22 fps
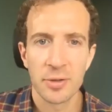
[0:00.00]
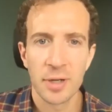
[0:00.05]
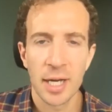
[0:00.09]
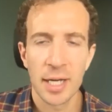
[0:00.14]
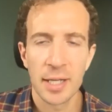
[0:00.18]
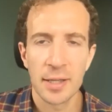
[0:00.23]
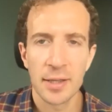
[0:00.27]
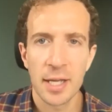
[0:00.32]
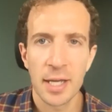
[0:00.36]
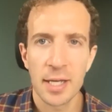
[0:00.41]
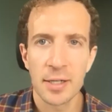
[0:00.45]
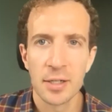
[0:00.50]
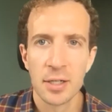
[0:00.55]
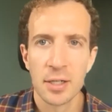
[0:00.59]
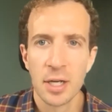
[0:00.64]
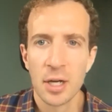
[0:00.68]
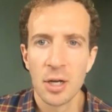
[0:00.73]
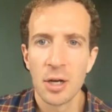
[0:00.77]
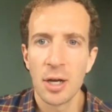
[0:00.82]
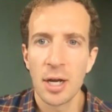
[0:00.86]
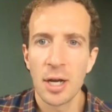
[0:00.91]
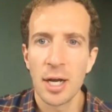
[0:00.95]
And then
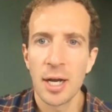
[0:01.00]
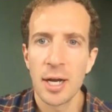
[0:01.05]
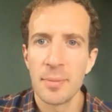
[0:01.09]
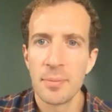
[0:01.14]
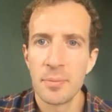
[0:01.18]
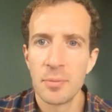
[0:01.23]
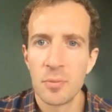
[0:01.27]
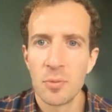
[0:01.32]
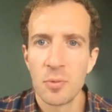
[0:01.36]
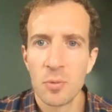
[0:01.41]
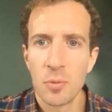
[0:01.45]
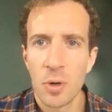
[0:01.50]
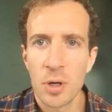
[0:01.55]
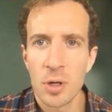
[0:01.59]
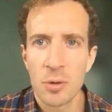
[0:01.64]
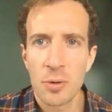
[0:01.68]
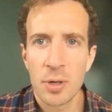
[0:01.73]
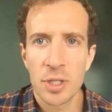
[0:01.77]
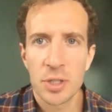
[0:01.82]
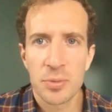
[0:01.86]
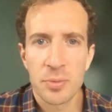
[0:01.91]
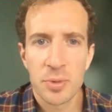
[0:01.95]
one
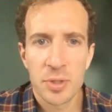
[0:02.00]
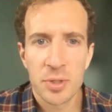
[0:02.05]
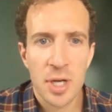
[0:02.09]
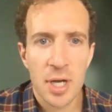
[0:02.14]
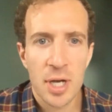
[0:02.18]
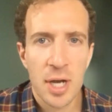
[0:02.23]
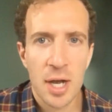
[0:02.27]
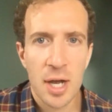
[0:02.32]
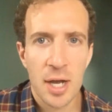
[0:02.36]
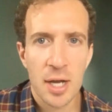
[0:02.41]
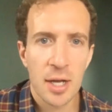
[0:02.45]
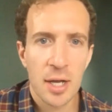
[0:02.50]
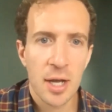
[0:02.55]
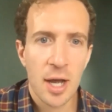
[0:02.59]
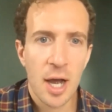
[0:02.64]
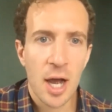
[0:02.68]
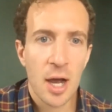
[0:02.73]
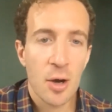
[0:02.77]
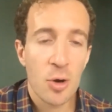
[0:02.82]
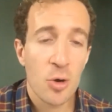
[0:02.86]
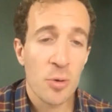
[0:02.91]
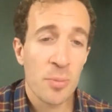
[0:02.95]
question was, are
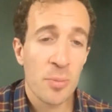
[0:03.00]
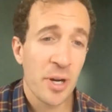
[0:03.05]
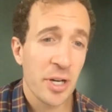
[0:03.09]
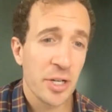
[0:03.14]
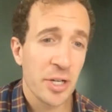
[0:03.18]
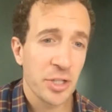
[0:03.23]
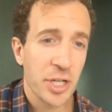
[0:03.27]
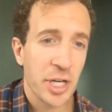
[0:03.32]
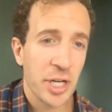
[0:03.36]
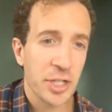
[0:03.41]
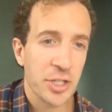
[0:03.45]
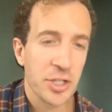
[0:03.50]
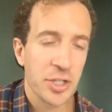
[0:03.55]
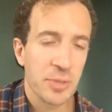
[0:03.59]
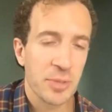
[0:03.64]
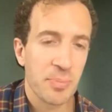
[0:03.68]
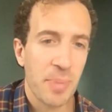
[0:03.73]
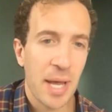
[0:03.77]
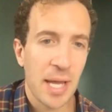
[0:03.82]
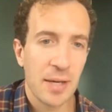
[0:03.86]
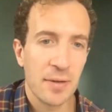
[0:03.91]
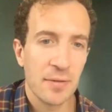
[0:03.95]
hormone injections
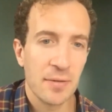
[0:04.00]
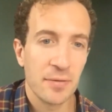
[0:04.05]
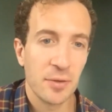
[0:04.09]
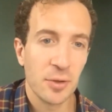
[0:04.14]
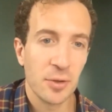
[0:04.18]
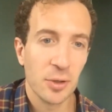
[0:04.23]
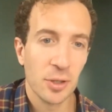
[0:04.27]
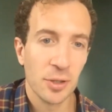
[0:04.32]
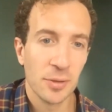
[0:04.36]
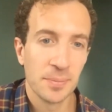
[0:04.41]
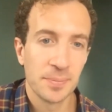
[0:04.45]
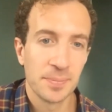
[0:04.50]
painful?